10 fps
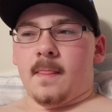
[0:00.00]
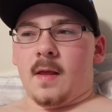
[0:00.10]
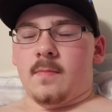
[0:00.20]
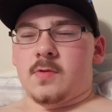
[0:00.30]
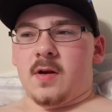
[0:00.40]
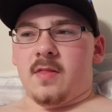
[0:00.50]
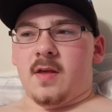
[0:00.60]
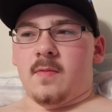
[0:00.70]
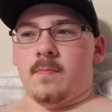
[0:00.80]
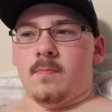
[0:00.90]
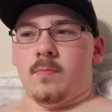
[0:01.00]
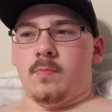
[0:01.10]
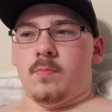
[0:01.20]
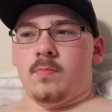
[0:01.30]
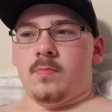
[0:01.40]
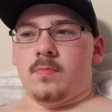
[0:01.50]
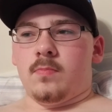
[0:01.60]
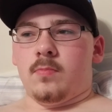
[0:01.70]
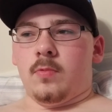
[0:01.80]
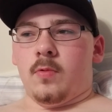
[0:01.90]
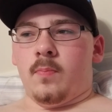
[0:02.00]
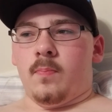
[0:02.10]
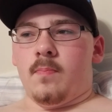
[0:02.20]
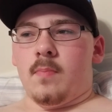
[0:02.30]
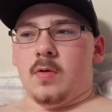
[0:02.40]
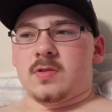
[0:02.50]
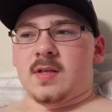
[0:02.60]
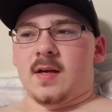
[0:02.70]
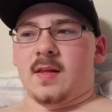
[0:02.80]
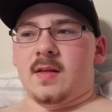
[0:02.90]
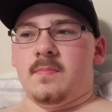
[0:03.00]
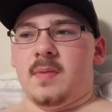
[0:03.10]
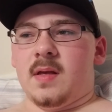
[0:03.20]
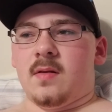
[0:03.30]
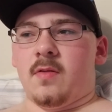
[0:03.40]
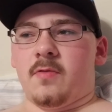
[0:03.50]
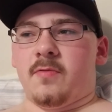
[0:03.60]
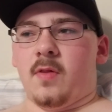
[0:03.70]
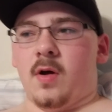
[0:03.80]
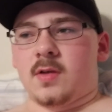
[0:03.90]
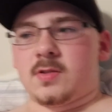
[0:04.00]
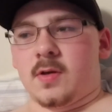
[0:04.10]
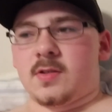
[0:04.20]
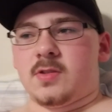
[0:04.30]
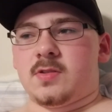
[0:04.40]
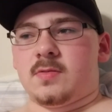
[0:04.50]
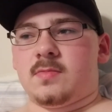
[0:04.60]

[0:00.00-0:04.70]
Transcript: I'm trying to think will most likely be another vlog, so I can just